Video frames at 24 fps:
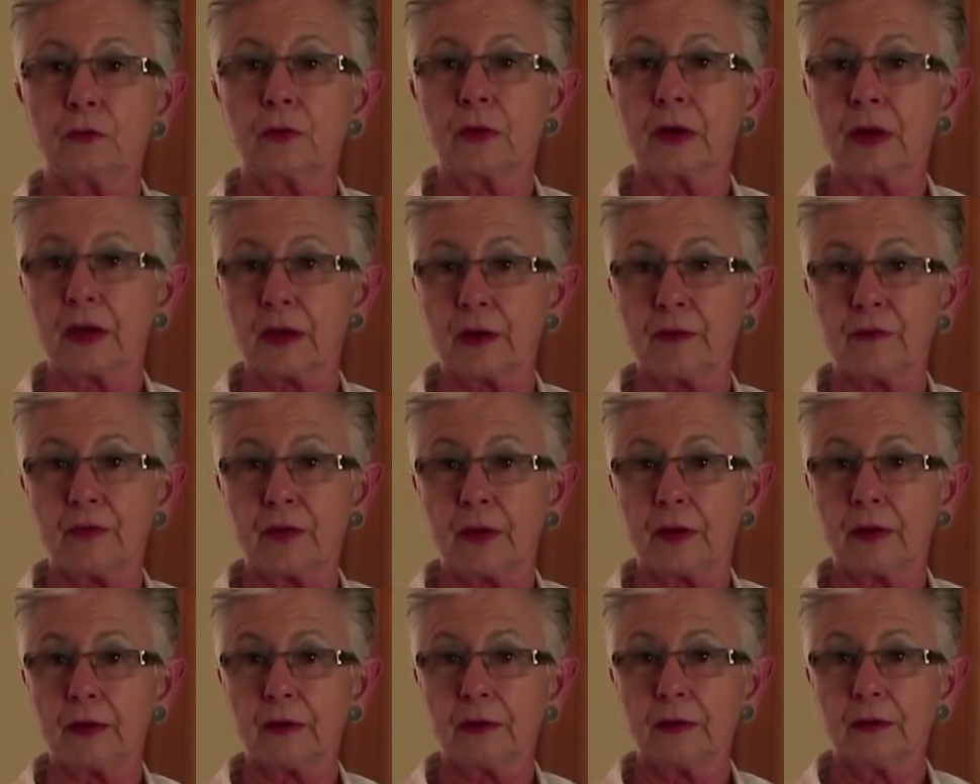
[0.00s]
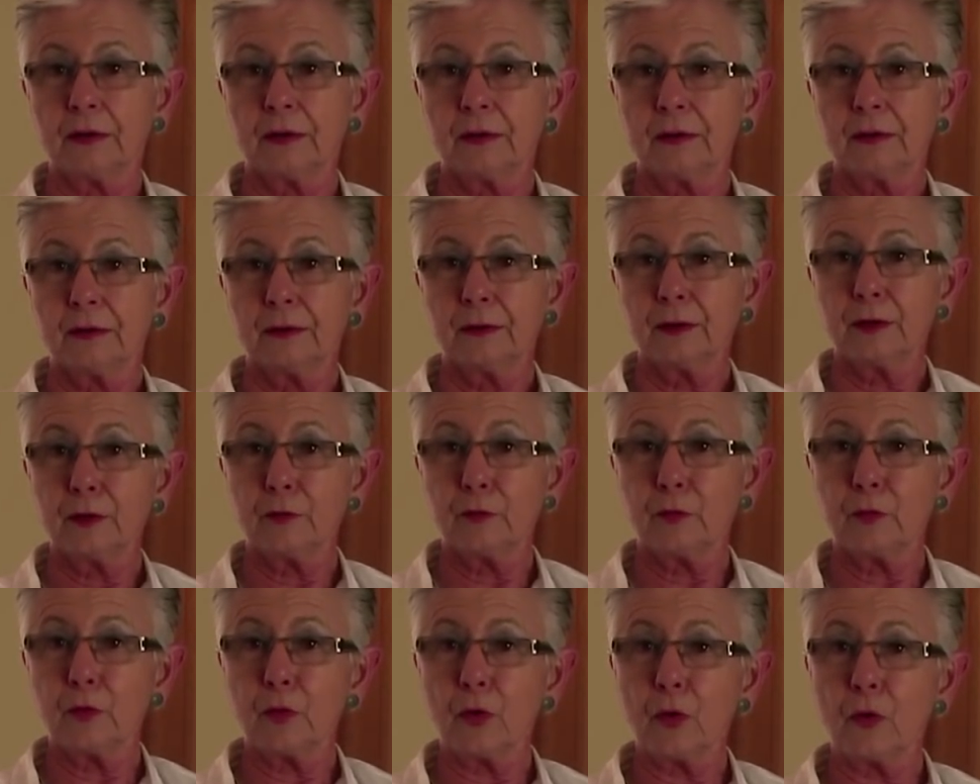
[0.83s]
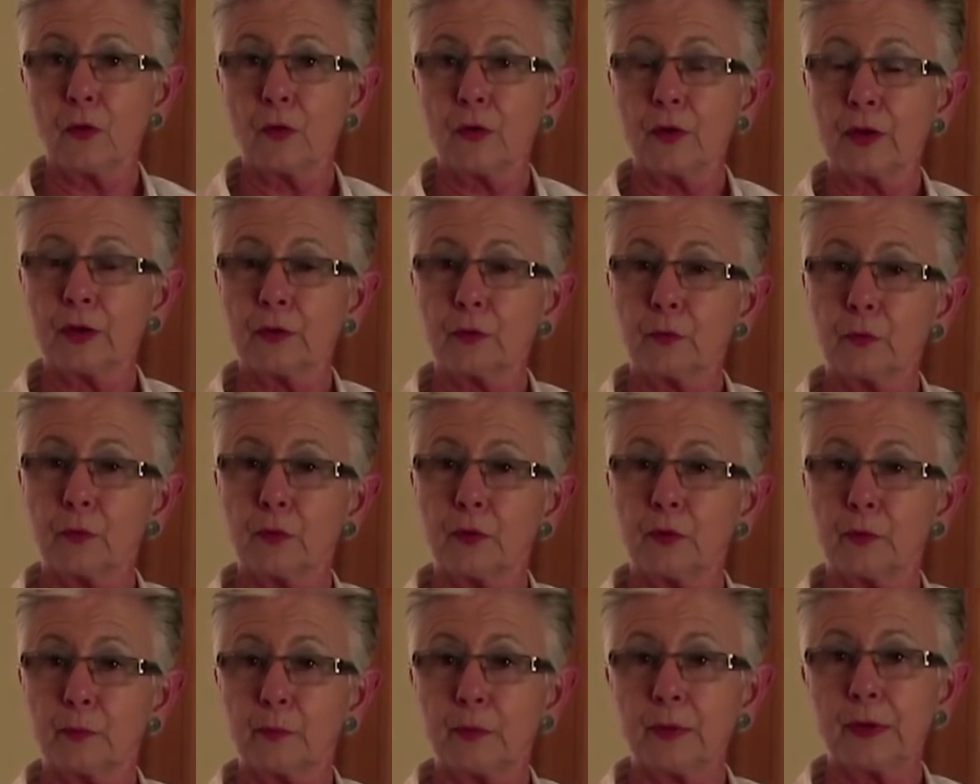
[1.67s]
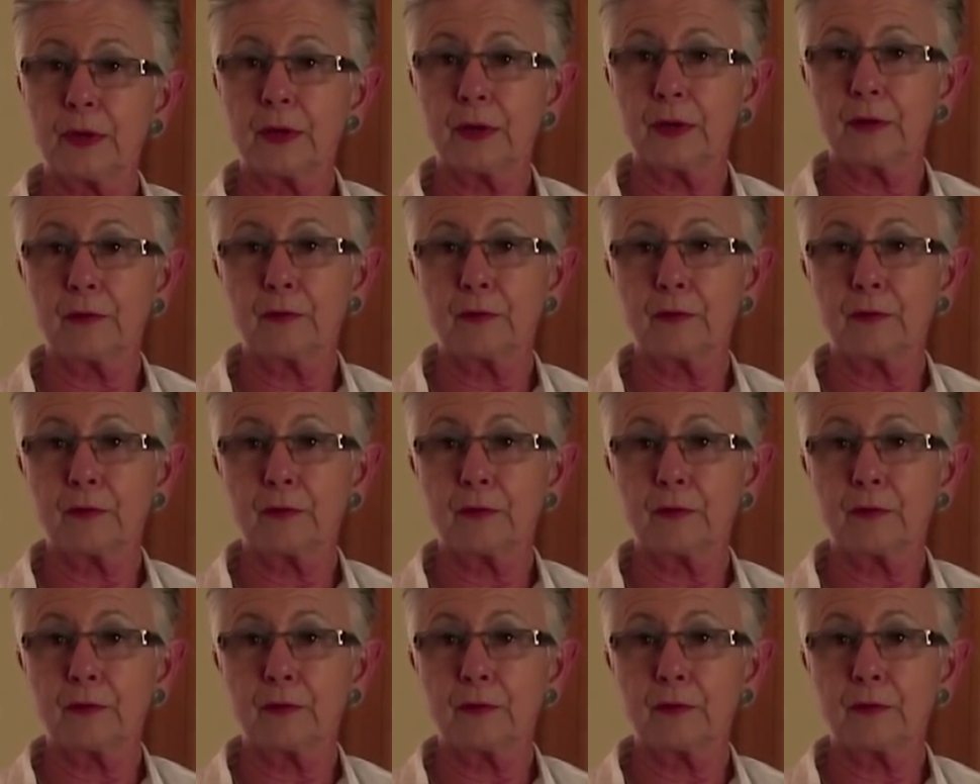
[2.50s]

recover, even though it would appear